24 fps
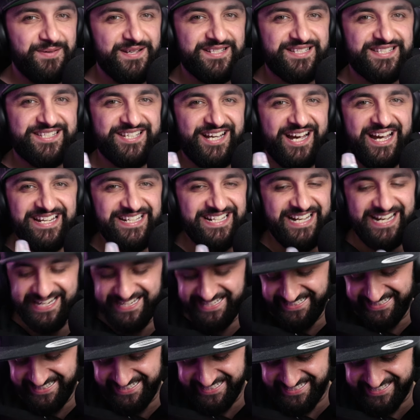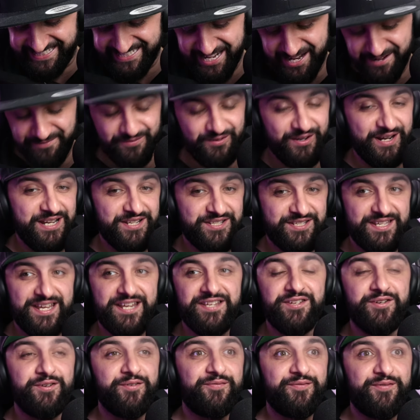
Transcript: side eyeing this guy for ages. And you, if